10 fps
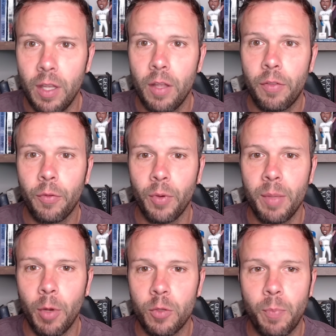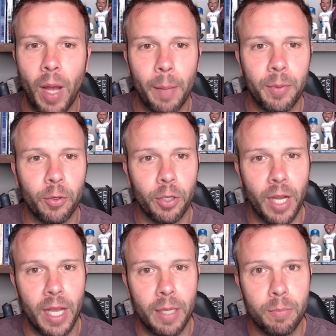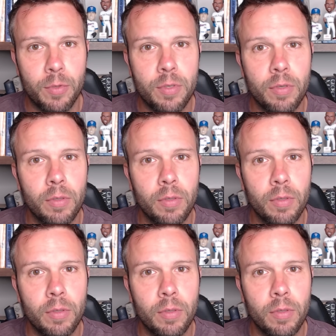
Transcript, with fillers: three most popular names,